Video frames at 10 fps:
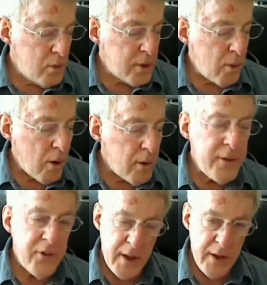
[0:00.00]
there are
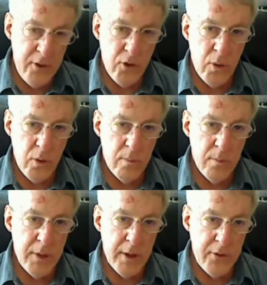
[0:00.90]
educational
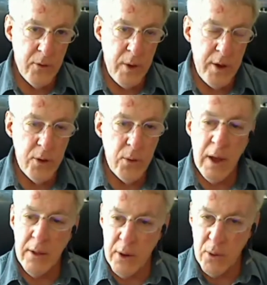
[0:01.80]
things that we do.
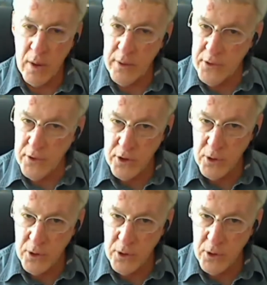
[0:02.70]
Now, there are others that do